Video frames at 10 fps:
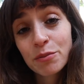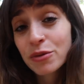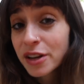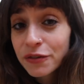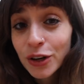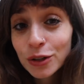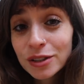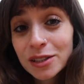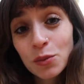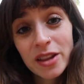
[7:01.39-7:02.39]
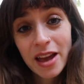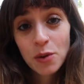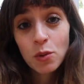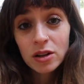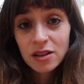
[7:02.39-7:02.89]
pre-folds with a
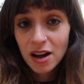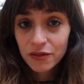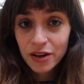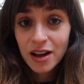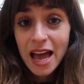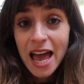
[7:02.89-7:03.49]
wool cover